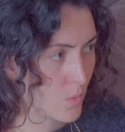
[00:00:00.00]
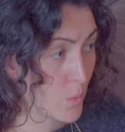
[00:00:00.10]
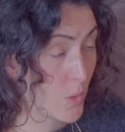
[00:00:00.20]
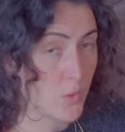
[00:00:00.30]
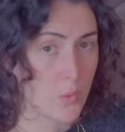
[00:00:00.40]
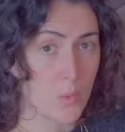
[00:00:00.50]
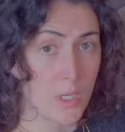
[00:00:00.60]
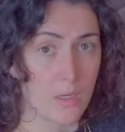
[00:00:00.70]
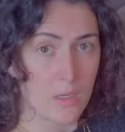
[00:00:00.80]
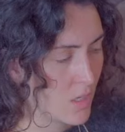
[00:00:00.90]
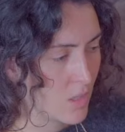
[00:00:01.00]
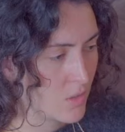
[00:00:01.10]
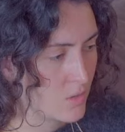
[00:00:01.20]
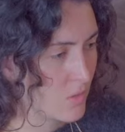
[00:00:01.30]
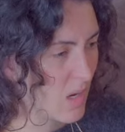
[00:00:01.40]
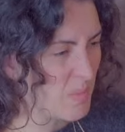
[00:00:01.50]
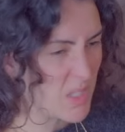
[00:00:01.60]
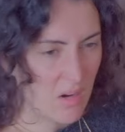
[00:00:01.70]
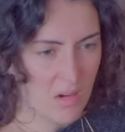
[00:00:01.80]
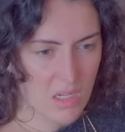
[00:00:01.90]
run away. You know, I'm
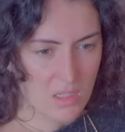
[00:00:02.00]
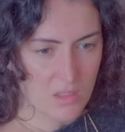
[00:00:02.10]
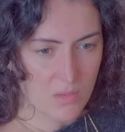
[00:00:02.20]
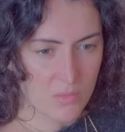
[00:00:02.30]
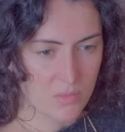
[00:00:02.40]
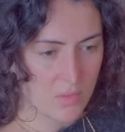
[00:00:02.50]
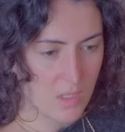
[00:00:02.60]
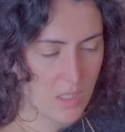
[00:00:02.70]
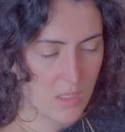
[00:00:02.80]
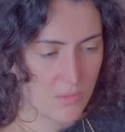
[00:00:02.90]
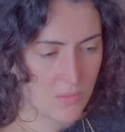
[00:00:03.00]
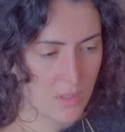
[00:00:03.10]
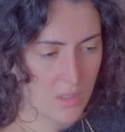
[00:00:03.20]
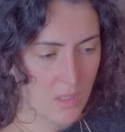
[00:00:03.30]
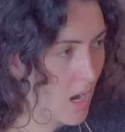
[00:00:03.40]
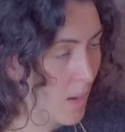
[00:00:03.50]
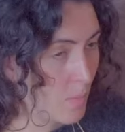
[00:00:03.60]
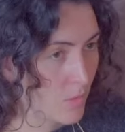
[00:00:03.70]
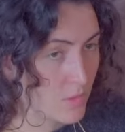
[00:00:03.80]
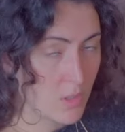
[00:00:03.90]
tired of anything. I'm
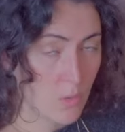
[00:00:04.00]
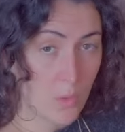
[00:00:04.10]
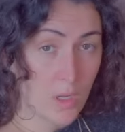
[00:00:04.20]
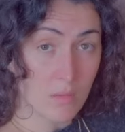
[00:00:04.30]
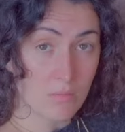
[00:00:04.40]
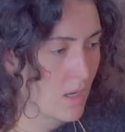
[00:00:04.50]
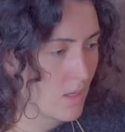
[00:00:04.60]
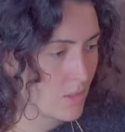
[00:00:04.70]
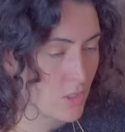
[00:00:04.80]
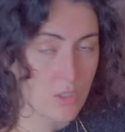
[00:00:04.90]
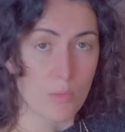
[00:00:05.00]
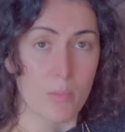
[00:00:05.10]
running away. Just a